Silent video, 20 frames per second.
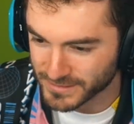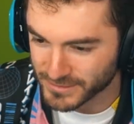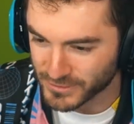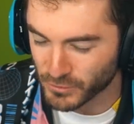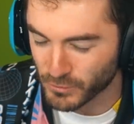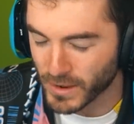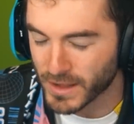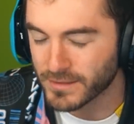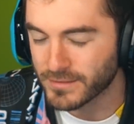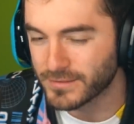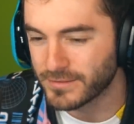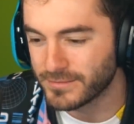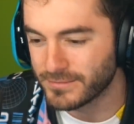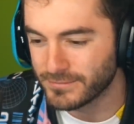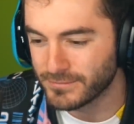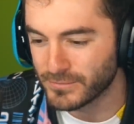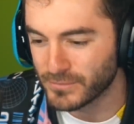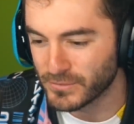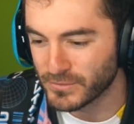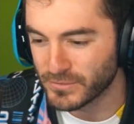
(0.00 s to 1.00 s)
the red
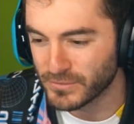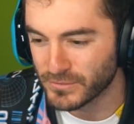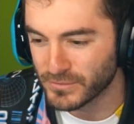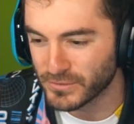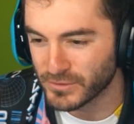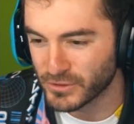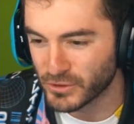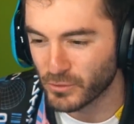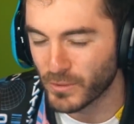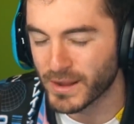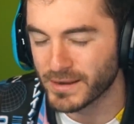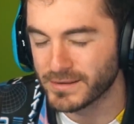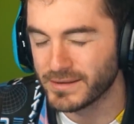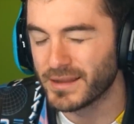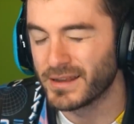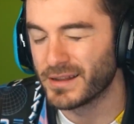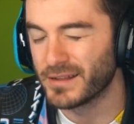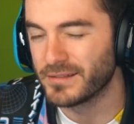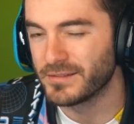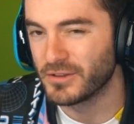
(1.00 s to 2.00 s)

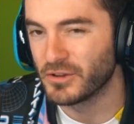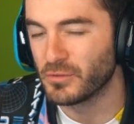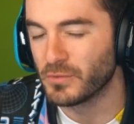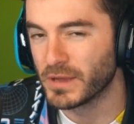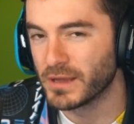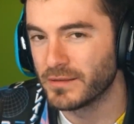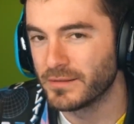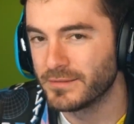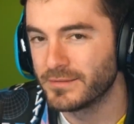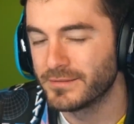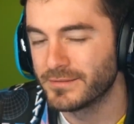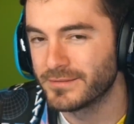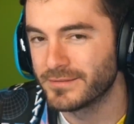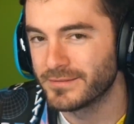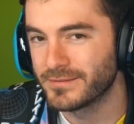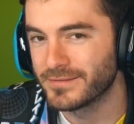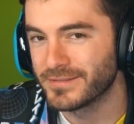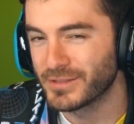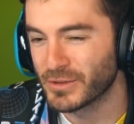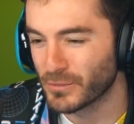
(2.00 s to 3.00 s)
did it to me.
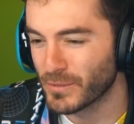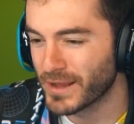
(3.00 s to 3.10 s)
The